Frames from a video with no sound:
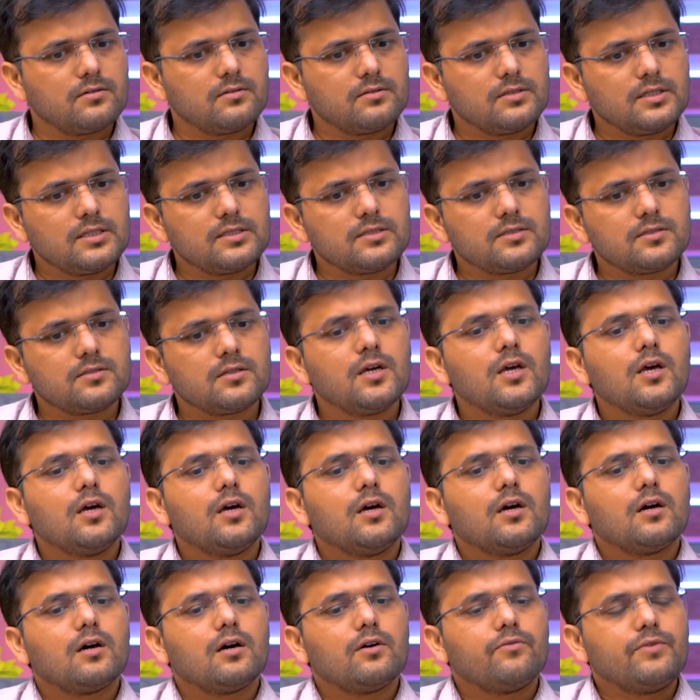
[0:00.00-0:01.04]
these
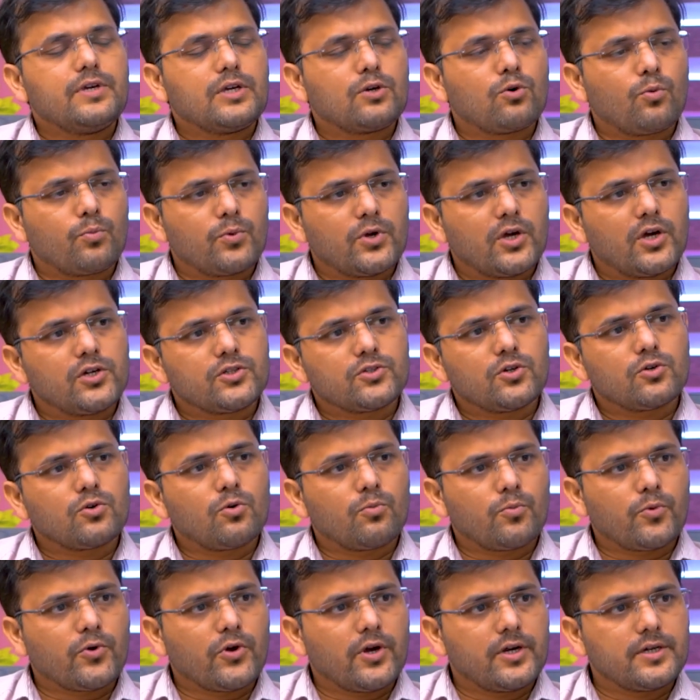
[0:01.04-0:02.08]
weak opioids or
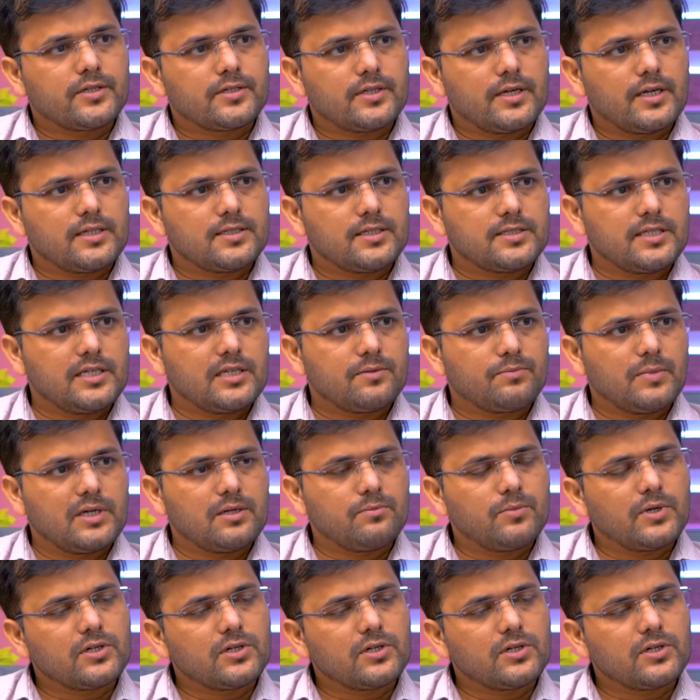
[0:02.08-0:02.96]
opioids as a treatment.